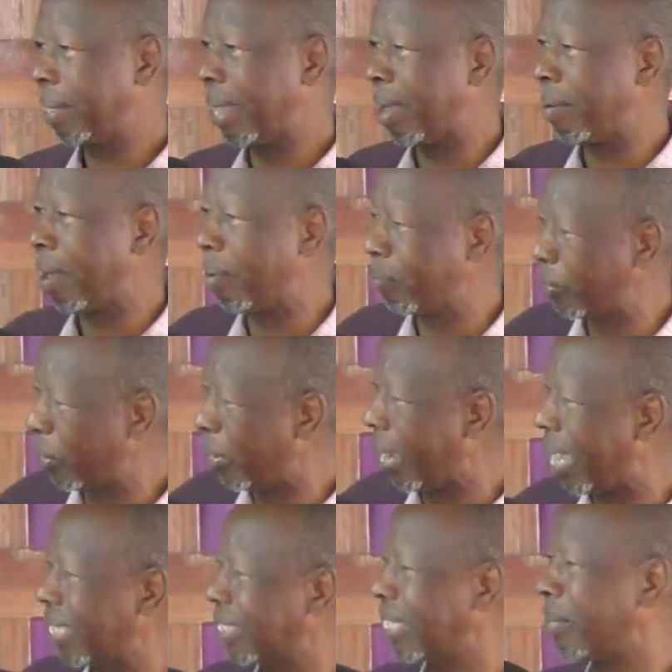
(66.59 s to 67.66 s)
I'm sure
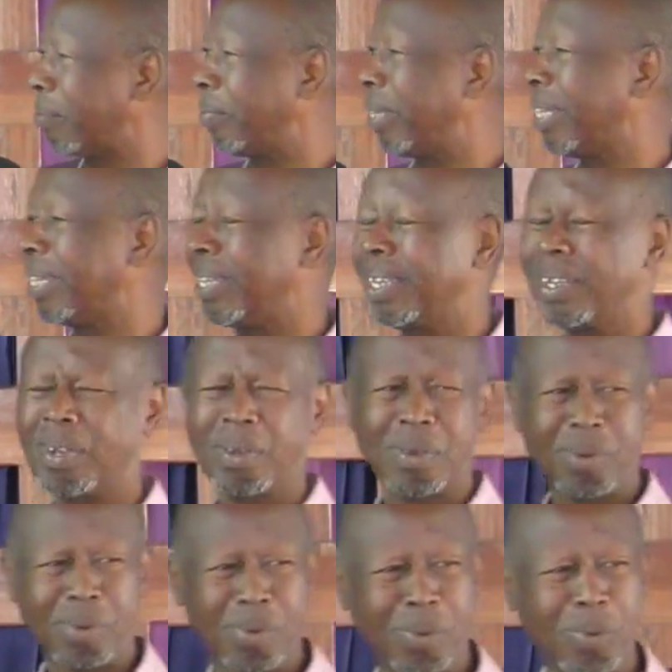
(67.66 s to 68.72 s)
you're asking me,
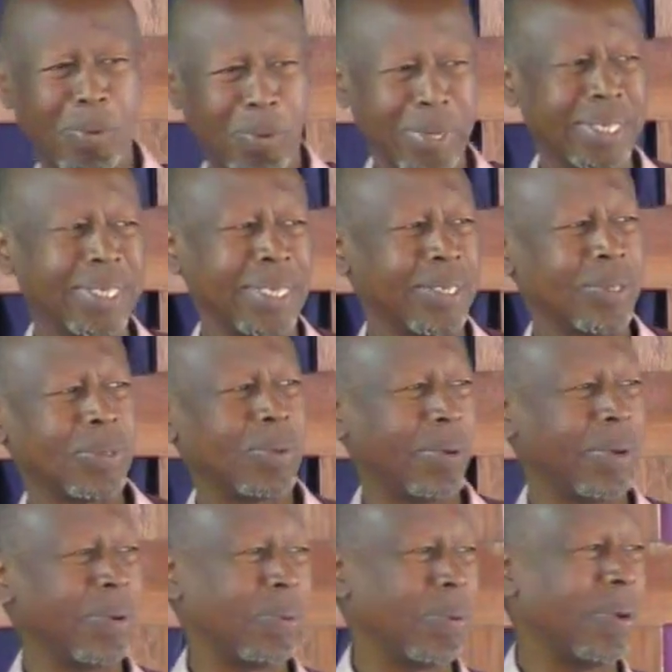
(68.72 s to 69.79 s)
what's
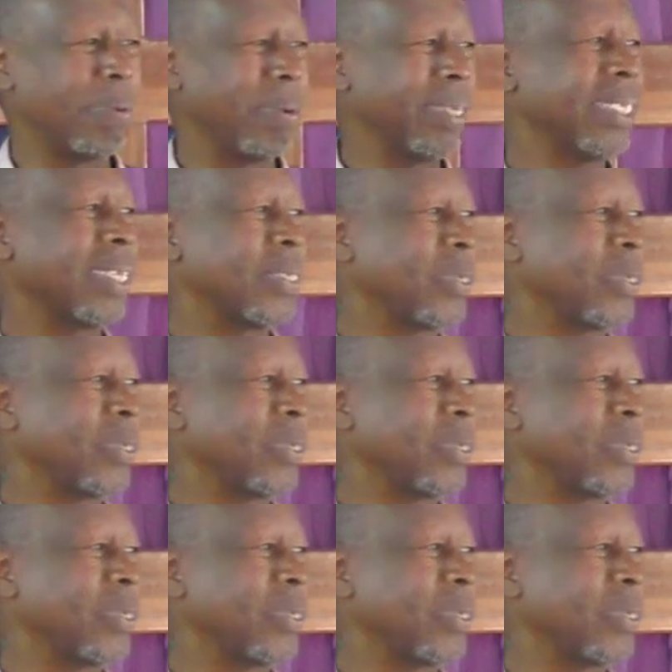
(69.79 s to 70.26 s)
the